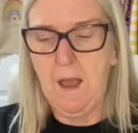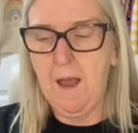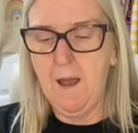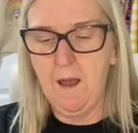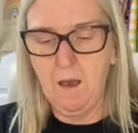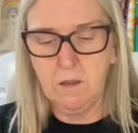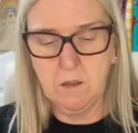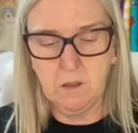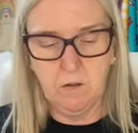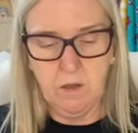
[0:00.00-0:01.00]

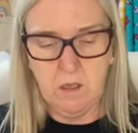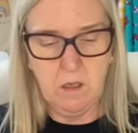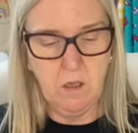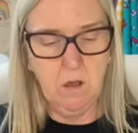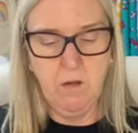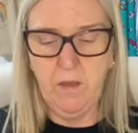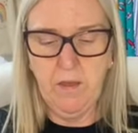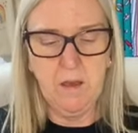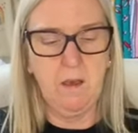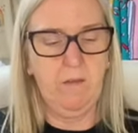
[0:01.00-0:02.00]
And the other
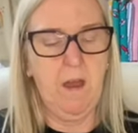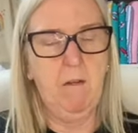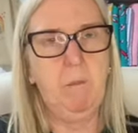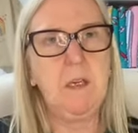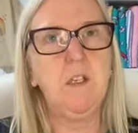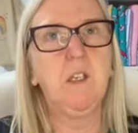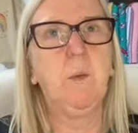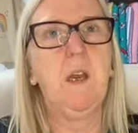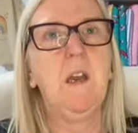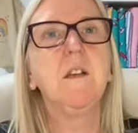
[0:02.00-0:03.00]
thing that I've been
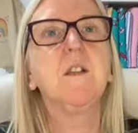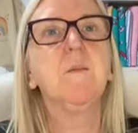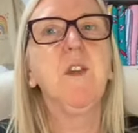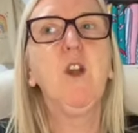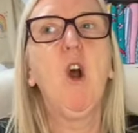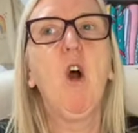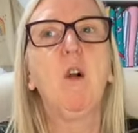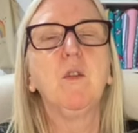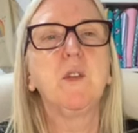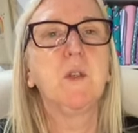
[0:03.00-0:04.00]
doing is something
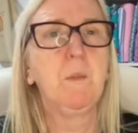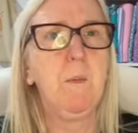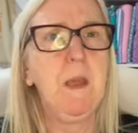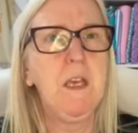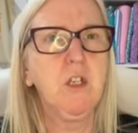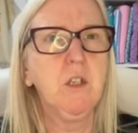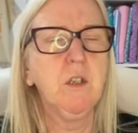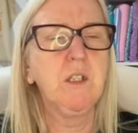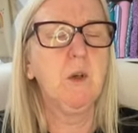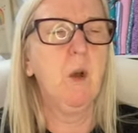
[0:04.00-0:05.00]
called sublimation.
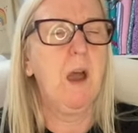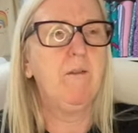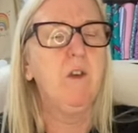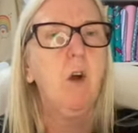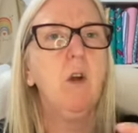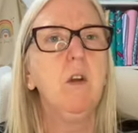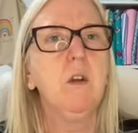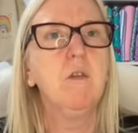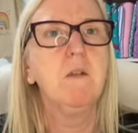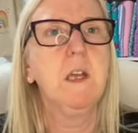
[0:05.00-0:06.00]
So I've got a
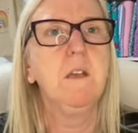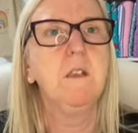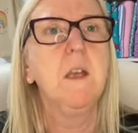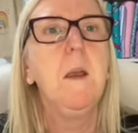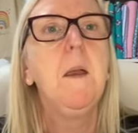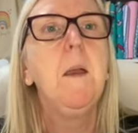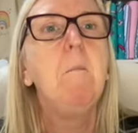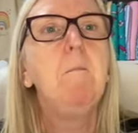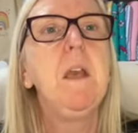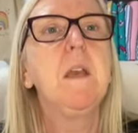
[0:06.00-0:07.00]
Cricut
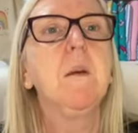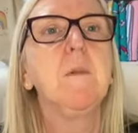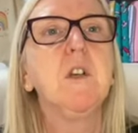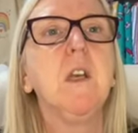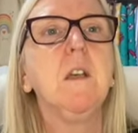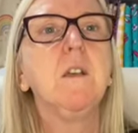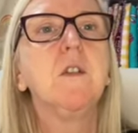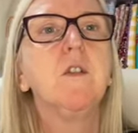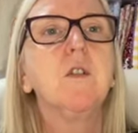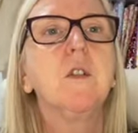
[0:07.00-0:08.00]
maker machine. It's
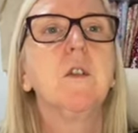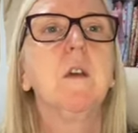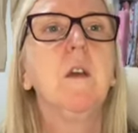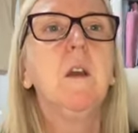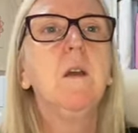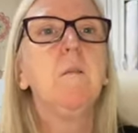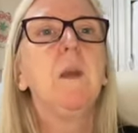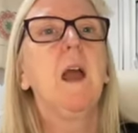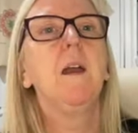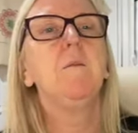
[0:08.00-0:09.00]
just
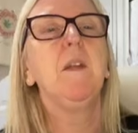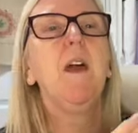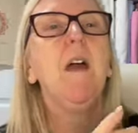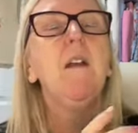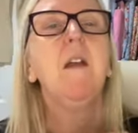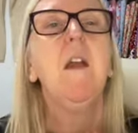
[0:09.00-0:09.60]
behind me there.